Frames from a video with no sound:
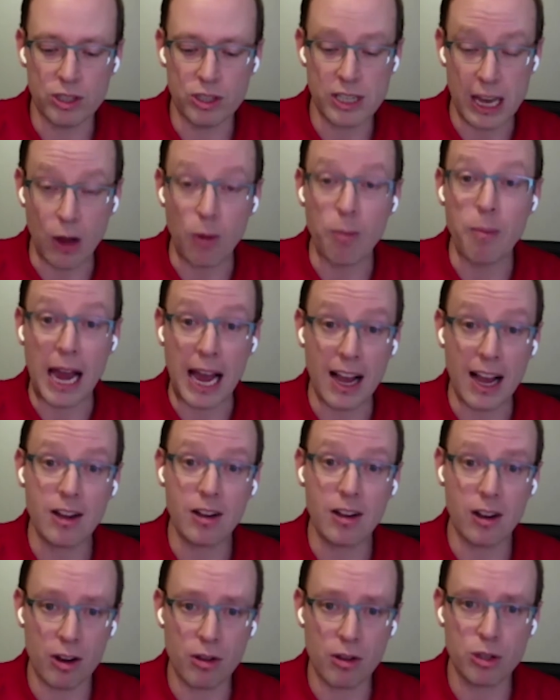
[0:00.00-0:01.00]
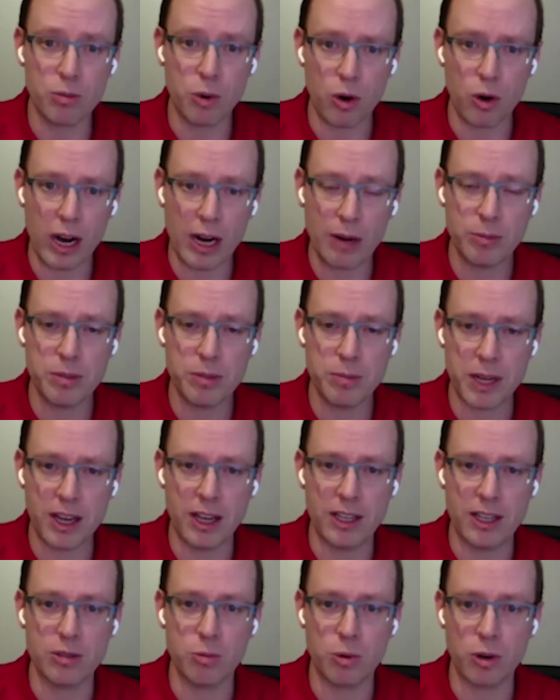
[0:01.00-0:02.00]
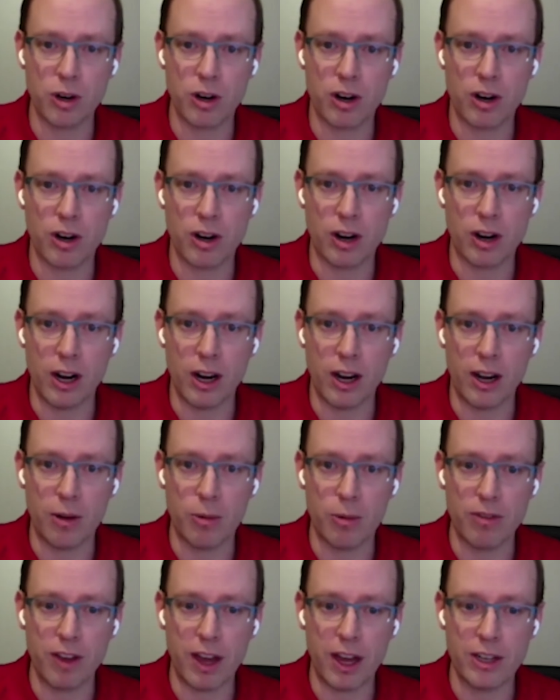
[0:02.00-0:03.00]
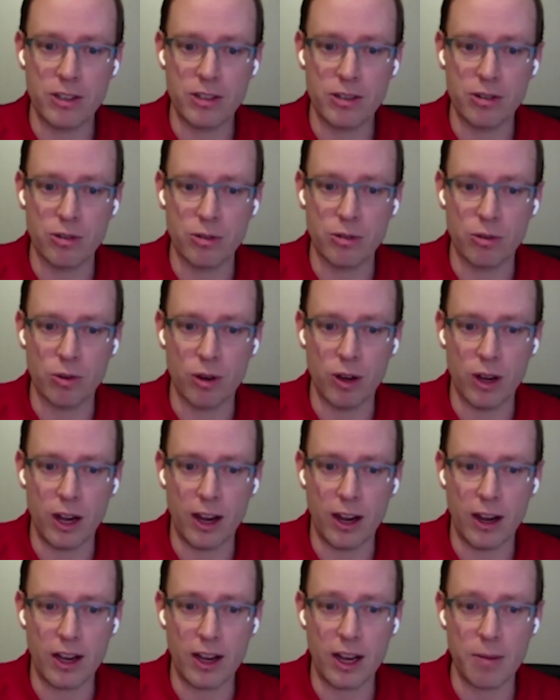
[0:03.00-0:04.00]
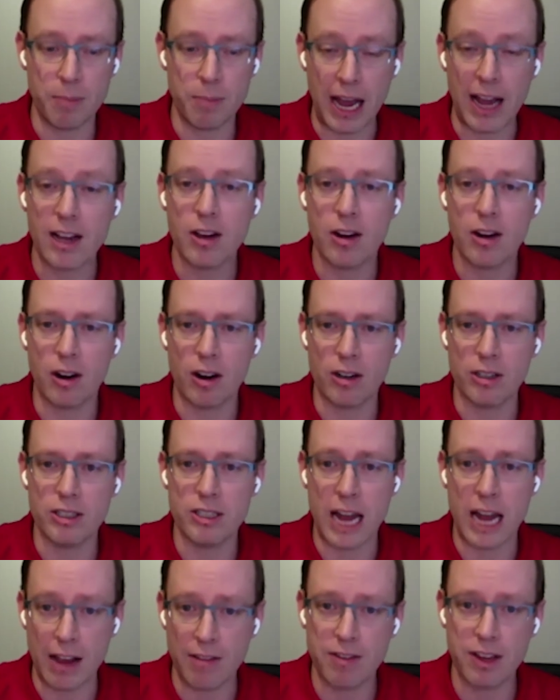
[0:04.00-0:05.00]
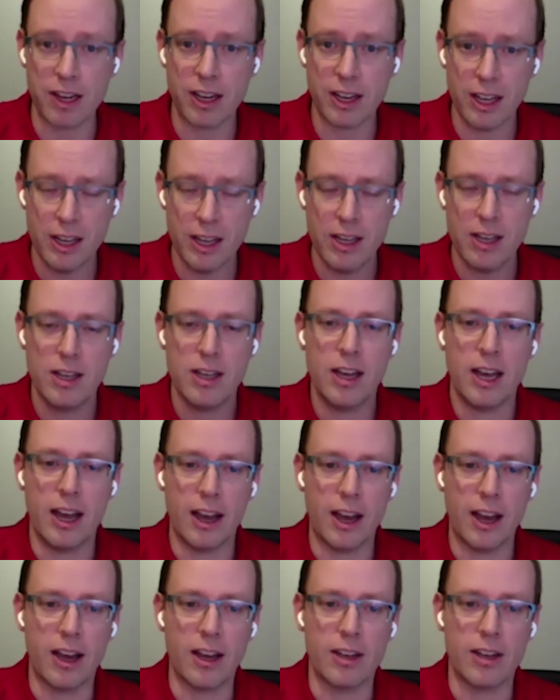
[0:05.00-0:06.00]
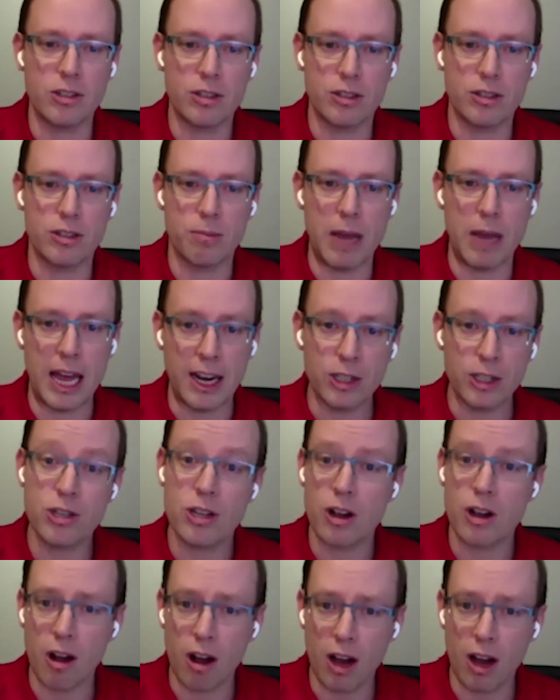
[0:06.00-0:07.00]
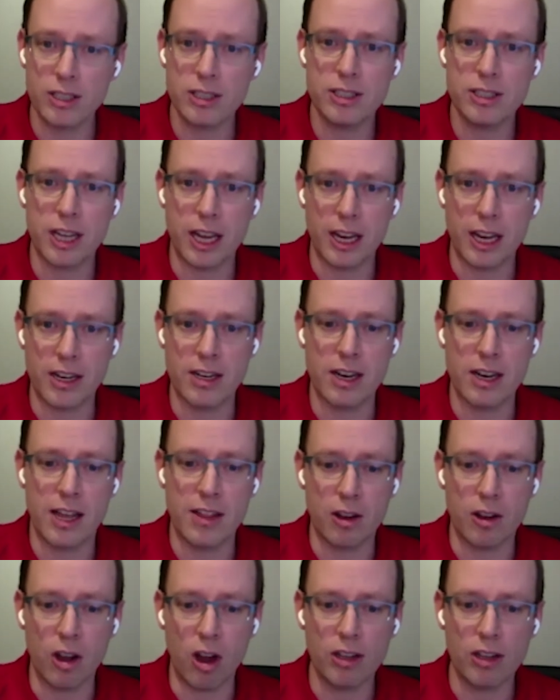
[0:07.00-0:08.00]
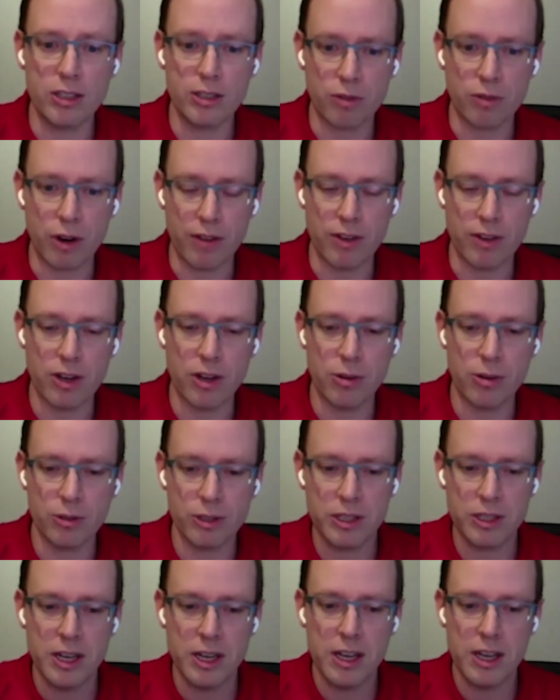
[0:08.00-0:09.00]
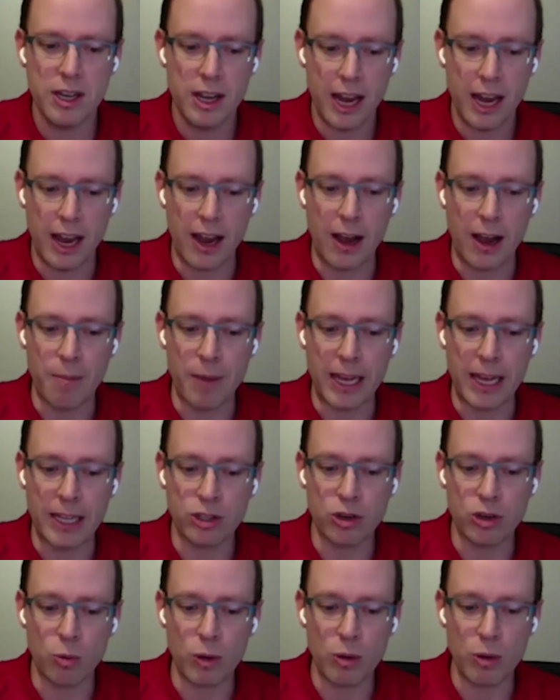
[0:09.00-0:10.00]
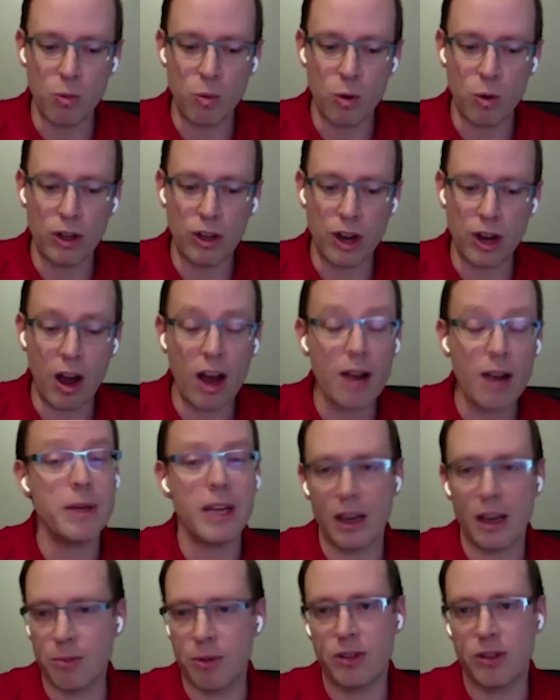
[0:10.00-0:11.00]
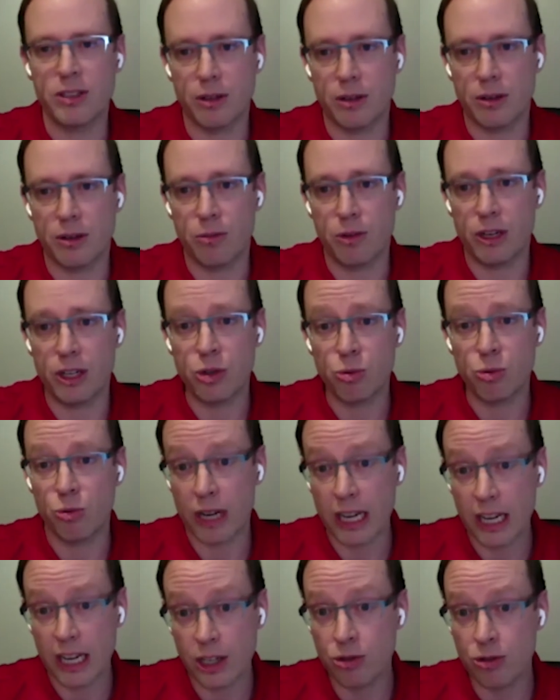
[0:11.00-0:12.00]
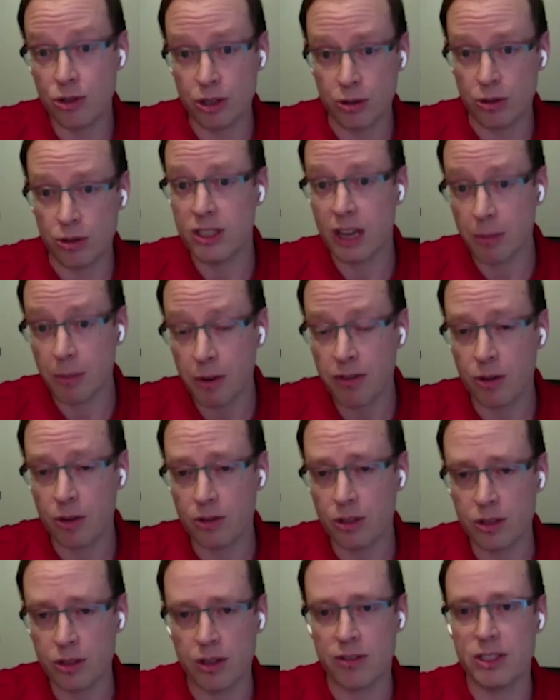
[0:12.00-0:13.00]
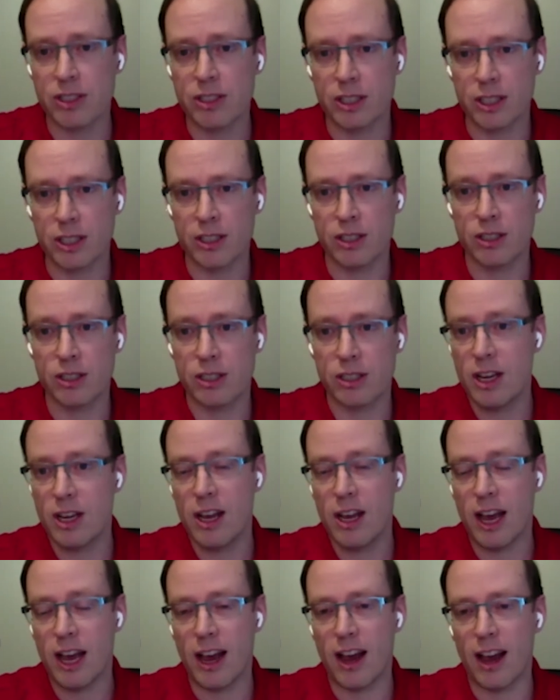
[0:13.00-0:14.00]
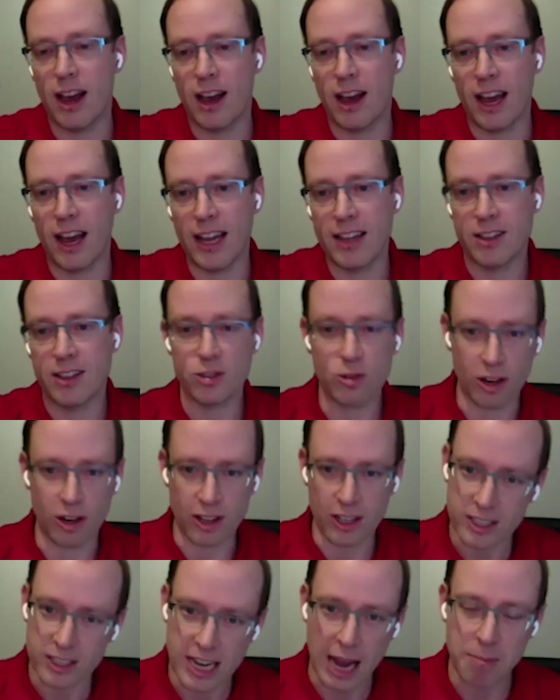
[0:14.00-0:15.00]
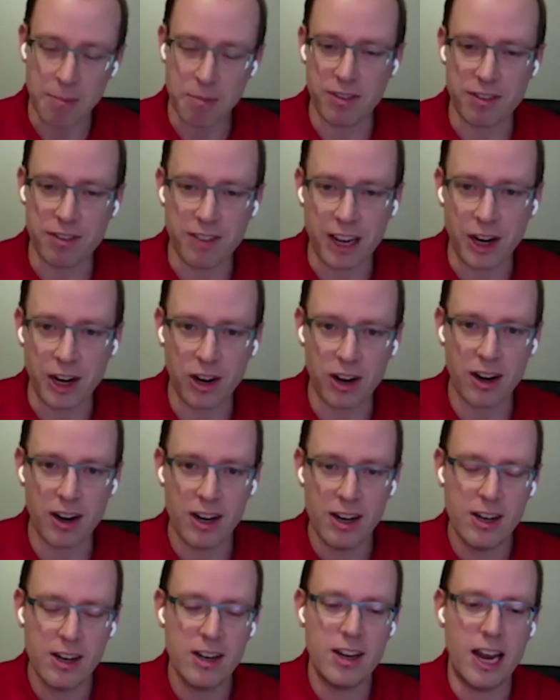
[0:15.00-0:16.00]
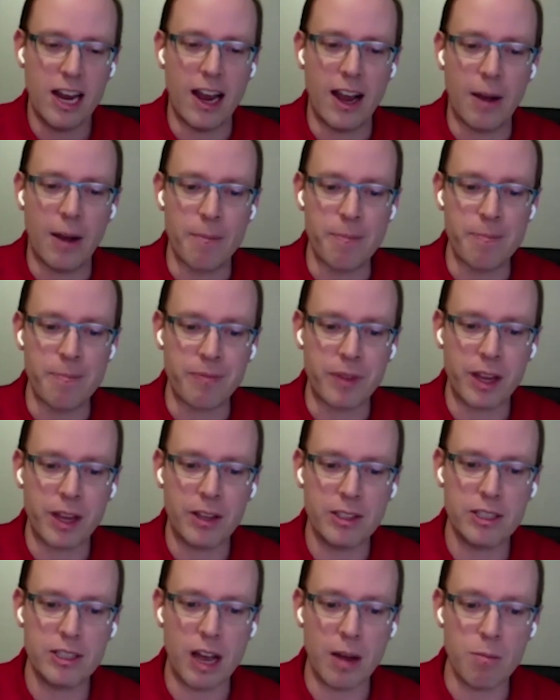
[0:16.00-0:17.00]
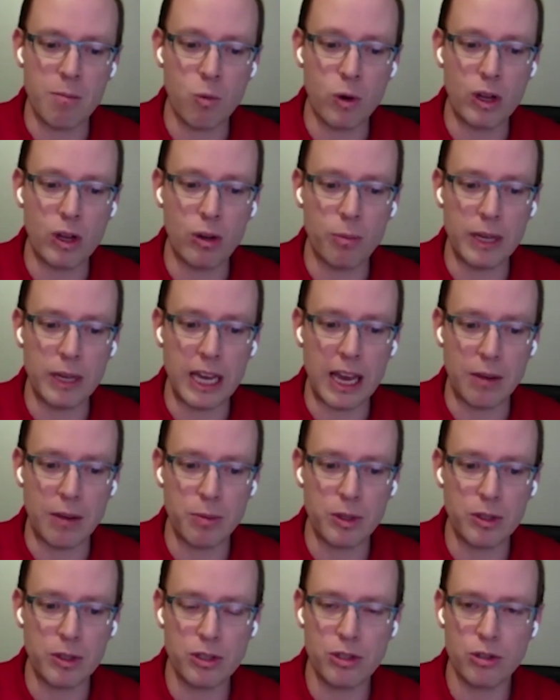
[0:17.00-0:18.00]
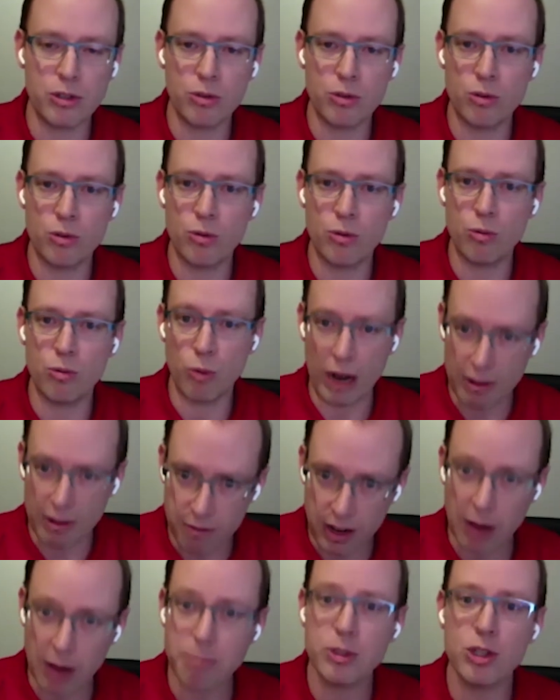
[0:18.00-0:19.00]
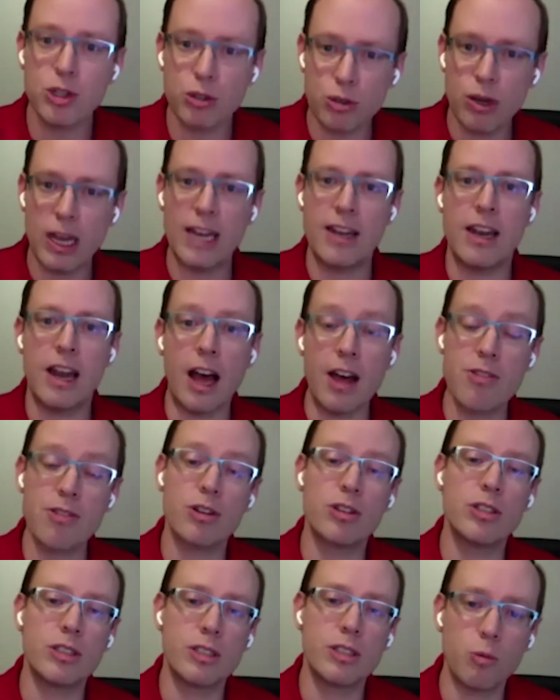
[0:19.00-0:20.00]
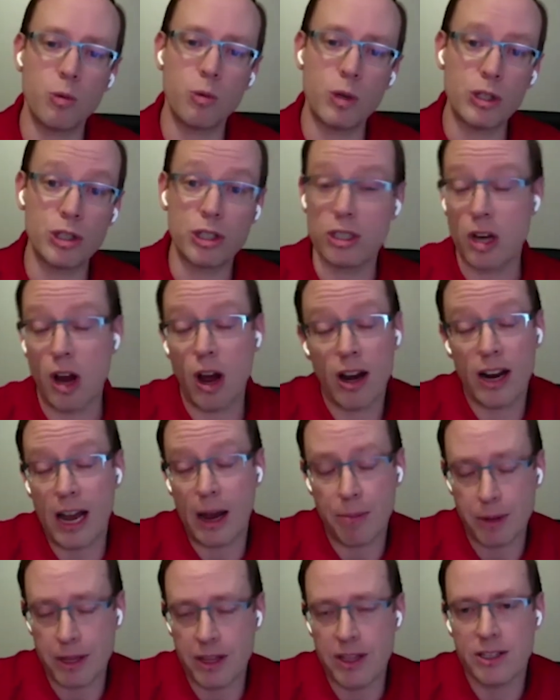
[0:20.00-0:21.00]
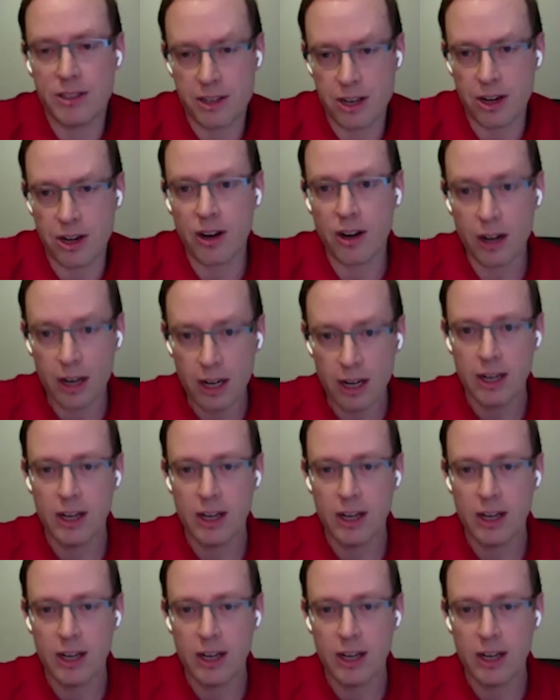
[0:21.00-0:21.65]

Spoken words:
scale back a lot of those programs because we've had to cut back on our staffing to manage the costs and the loss of revenues. And so we will not be able to reintroduce some of those services at sort of the snap of a finger. Some will be able to rev up to, and others will just not happen this year,